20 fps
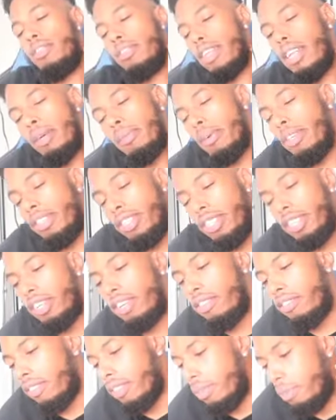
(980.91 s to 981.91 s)
you say that, bro, she a
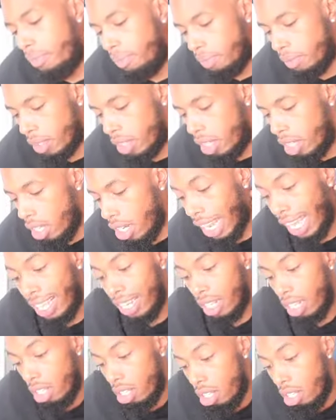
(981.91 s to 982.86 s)
girlfriend. Like,